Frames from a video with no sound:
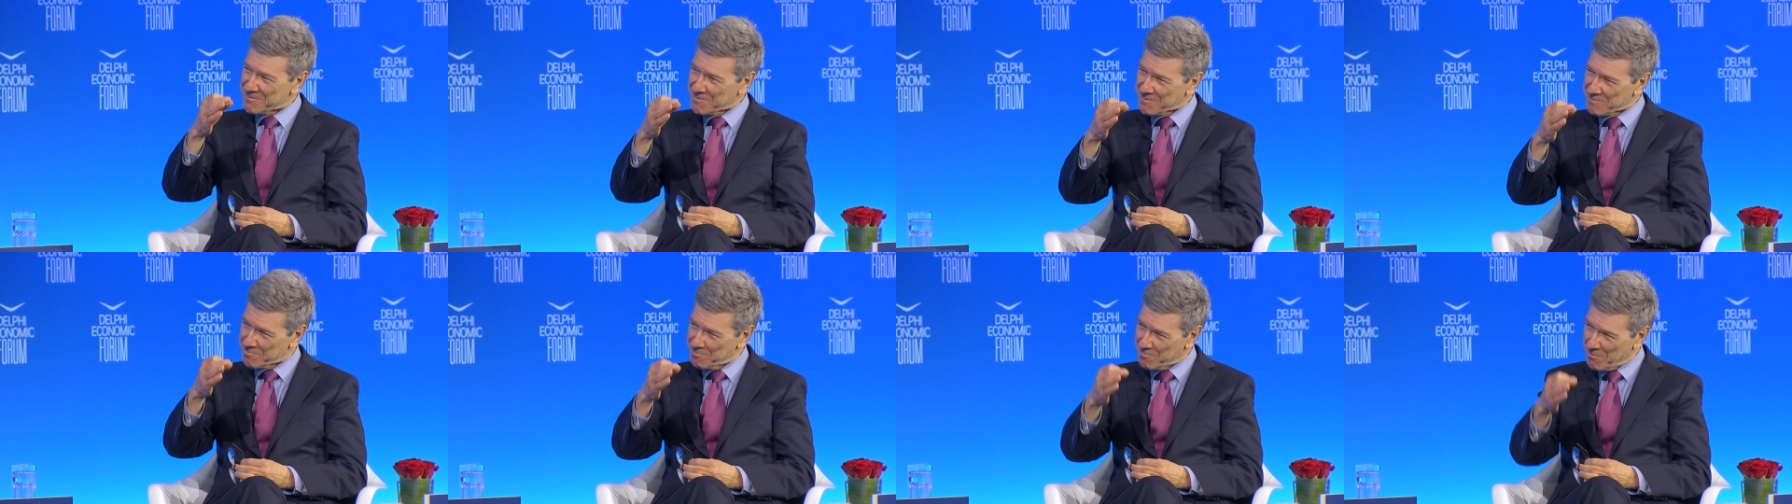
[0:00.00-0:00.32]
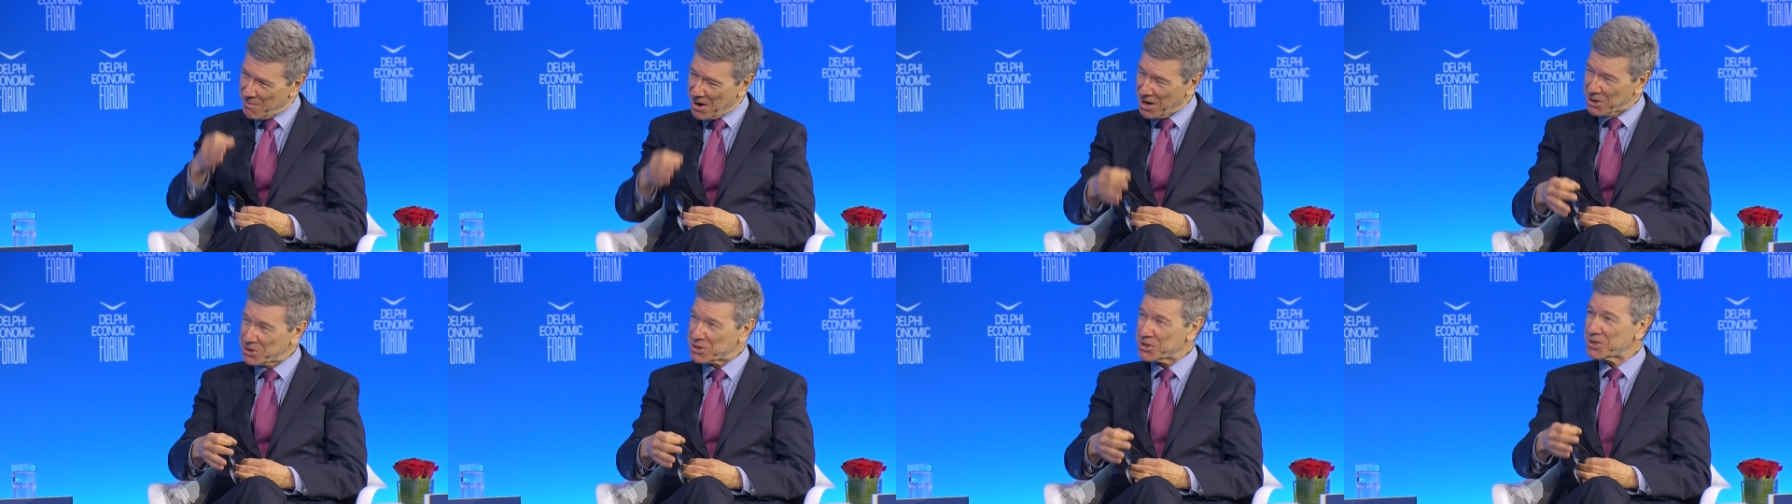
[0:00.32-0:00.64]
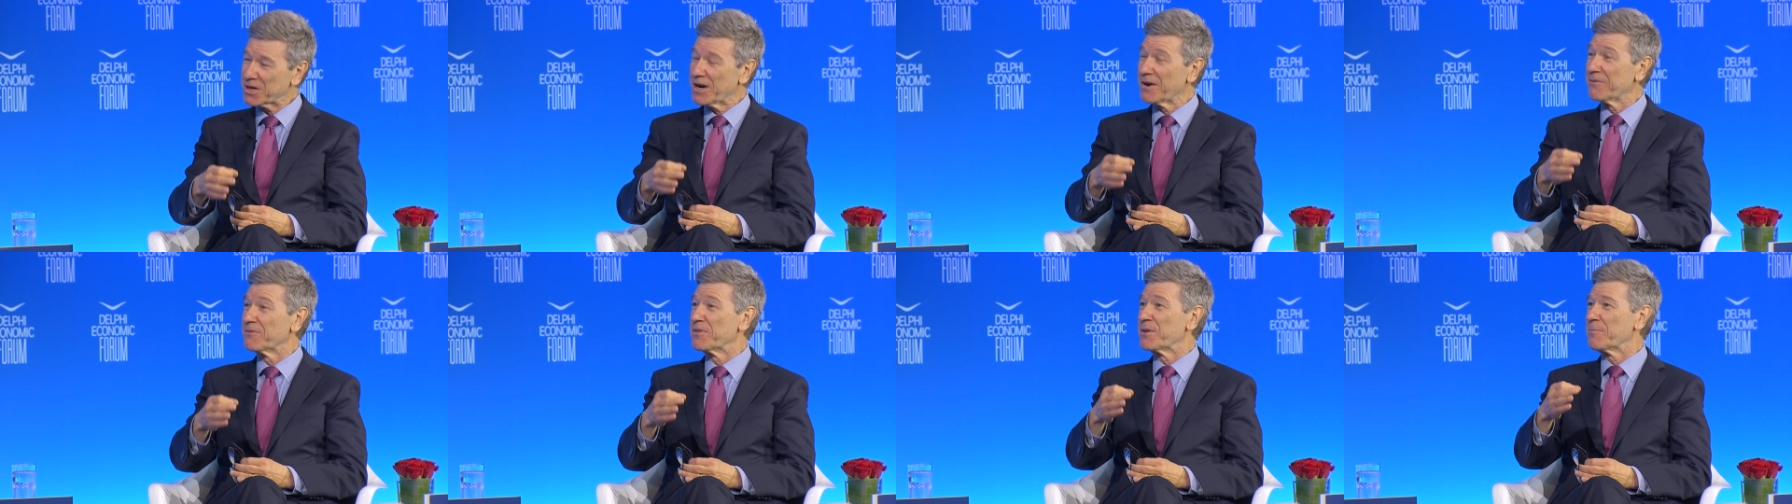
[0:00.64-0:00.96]
much
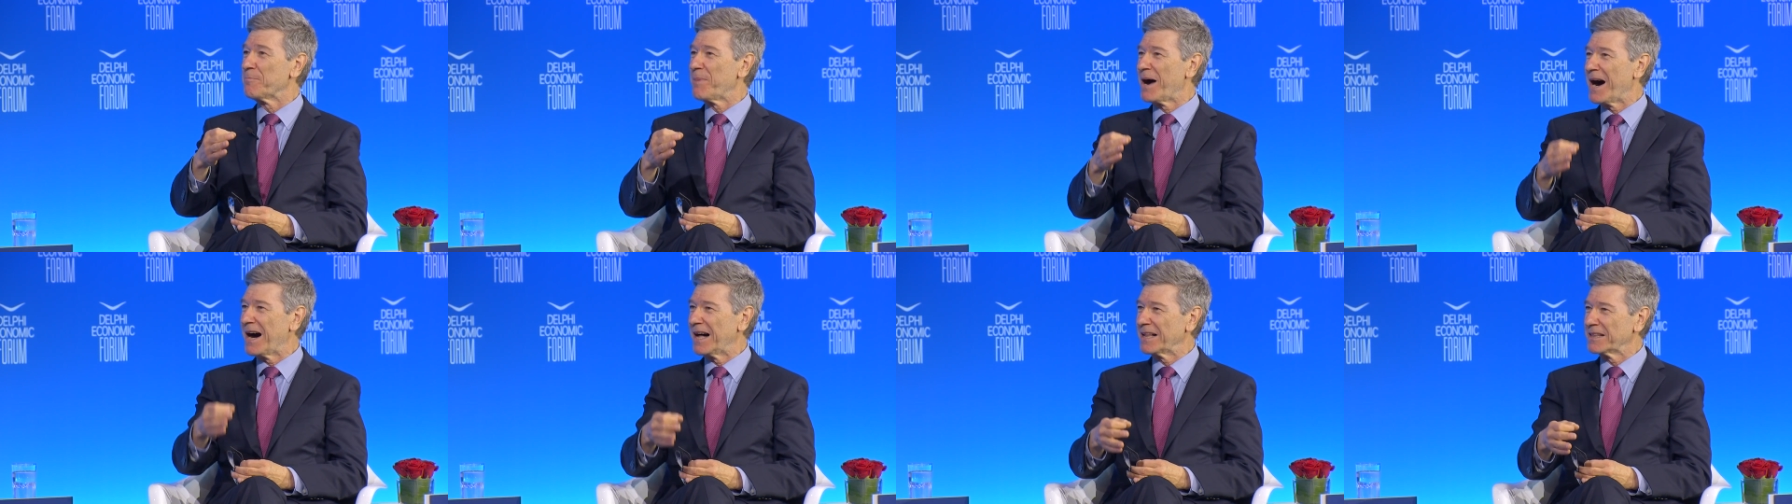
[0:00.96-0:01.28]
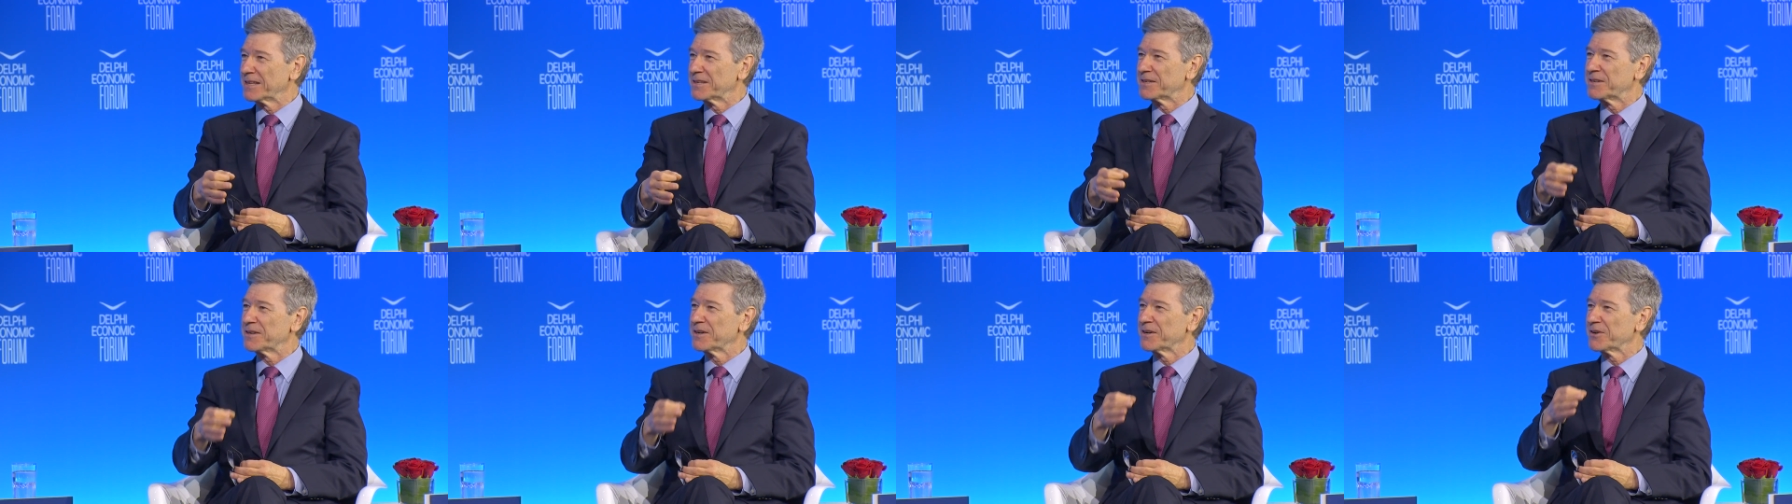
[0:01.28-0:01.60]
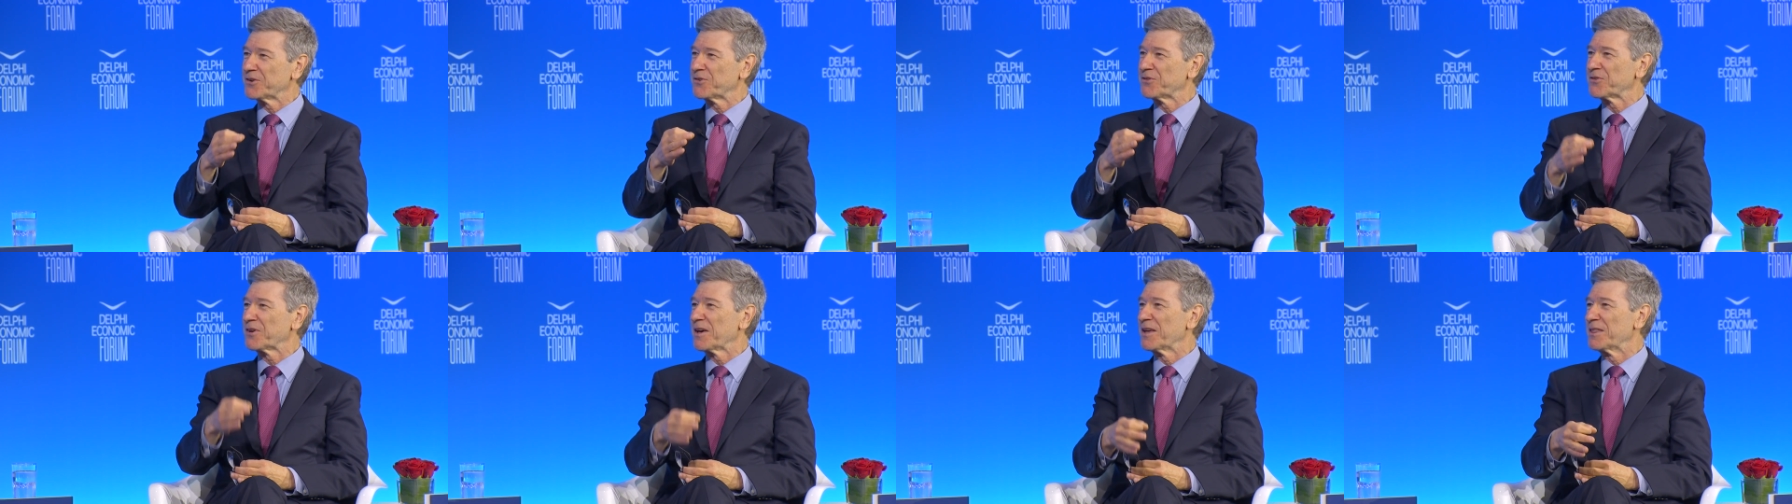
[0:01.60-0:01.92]
of the
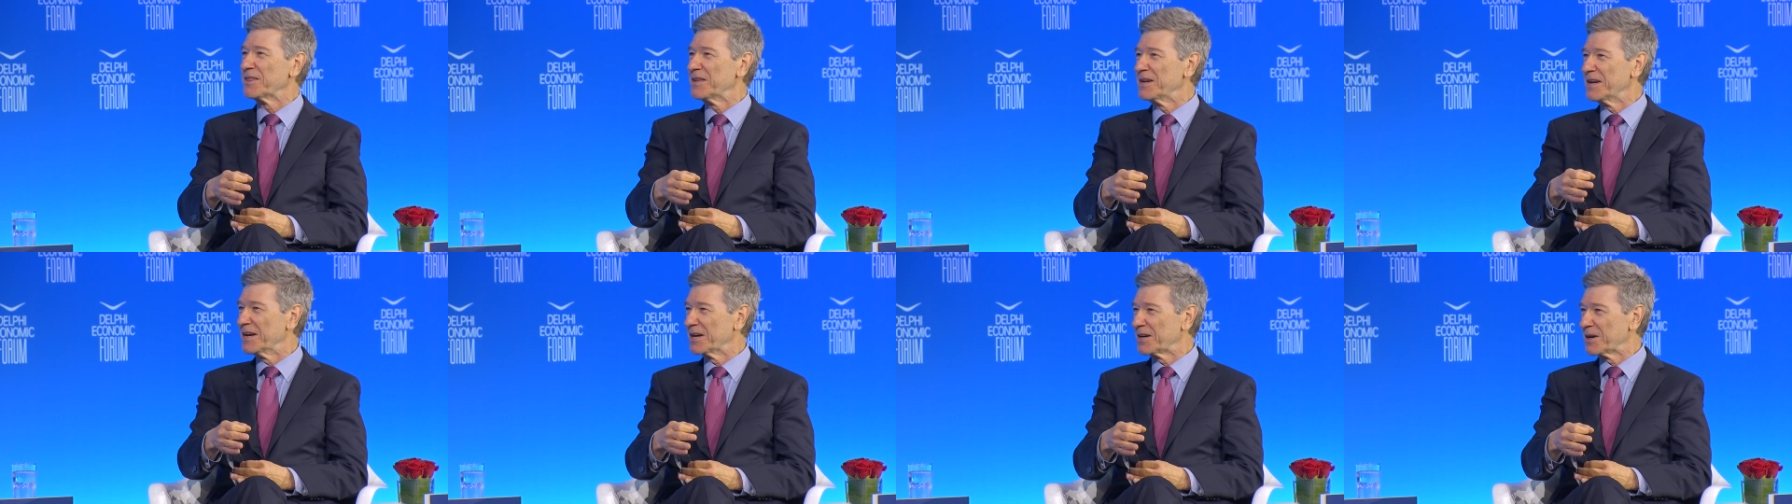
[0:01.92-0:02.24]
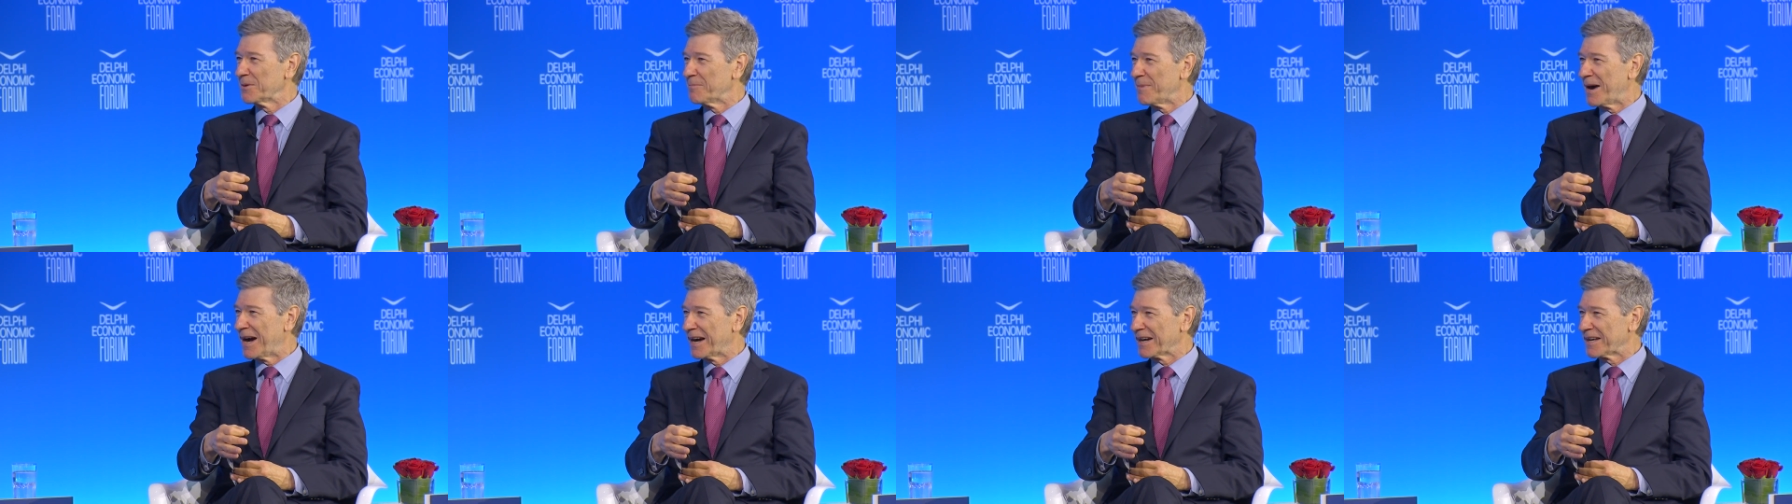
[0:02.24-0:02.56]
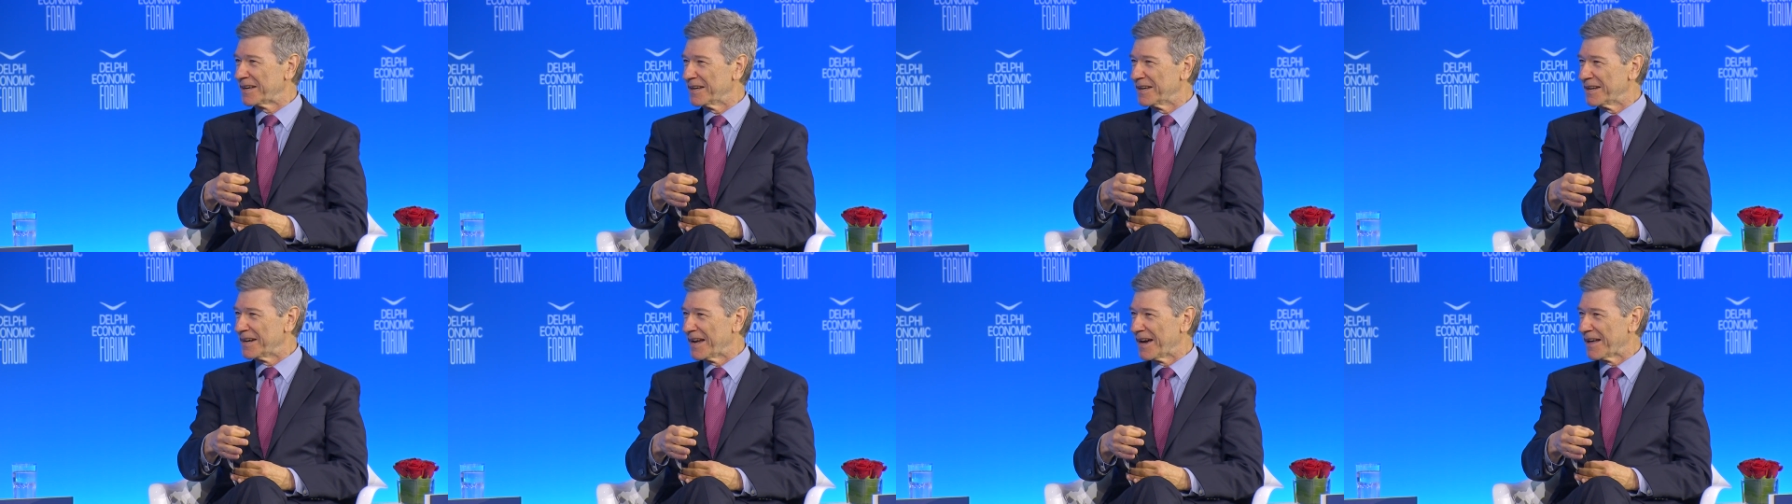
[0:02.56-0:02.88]
politics and the Nicomachean